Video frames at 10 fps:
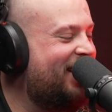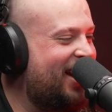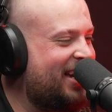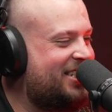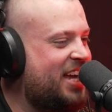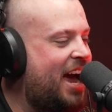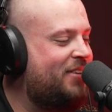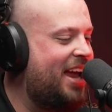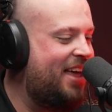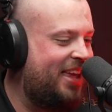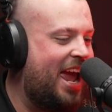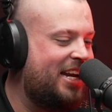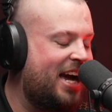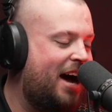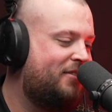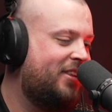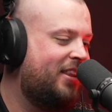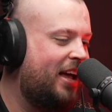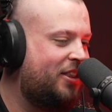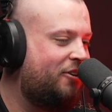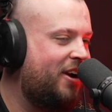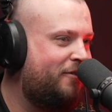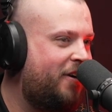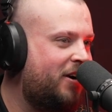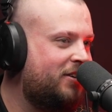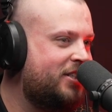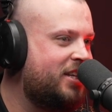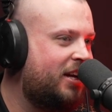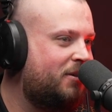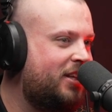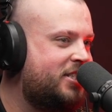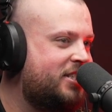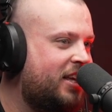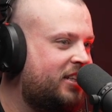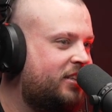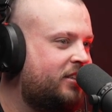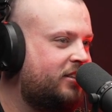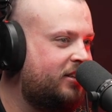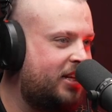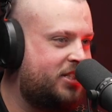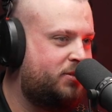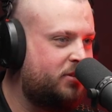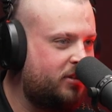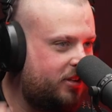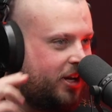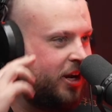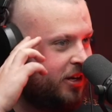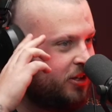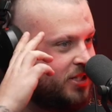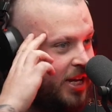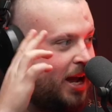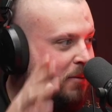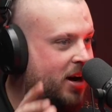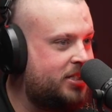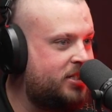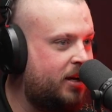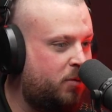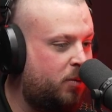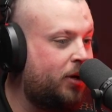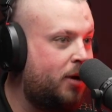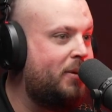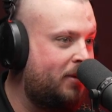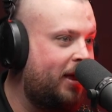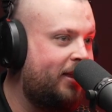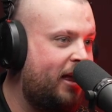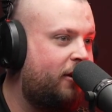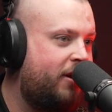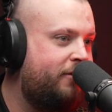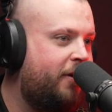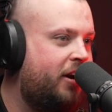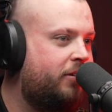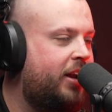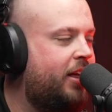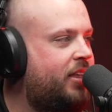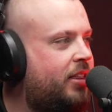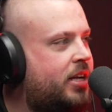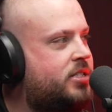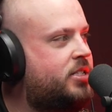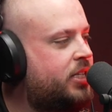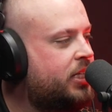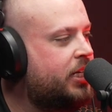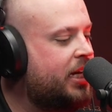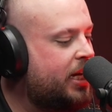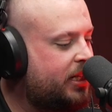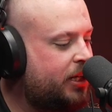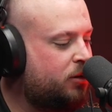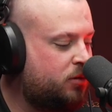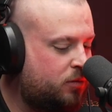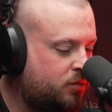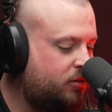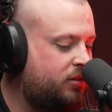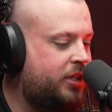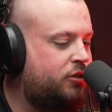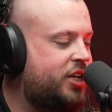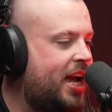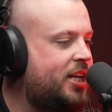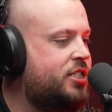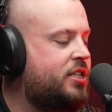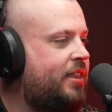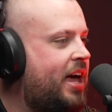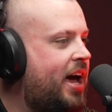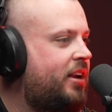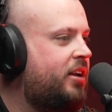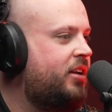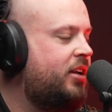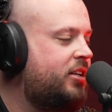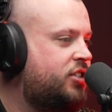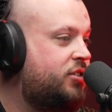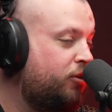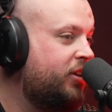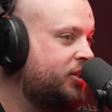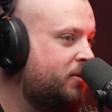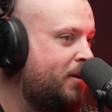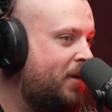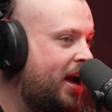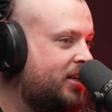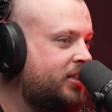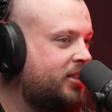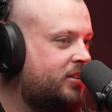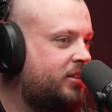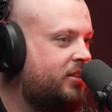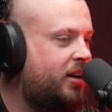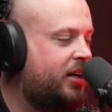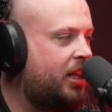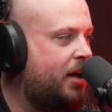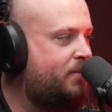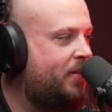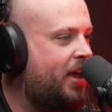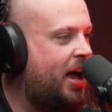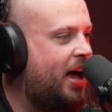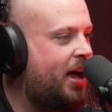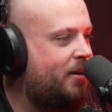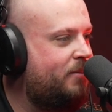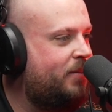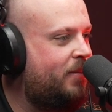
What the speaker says: like to have it at the end after like the grand final, he's like, well, this is like that's because in our minds it's like, well, we're going to be playing in that grand final, and I think that's little changes like that really do impact a club. And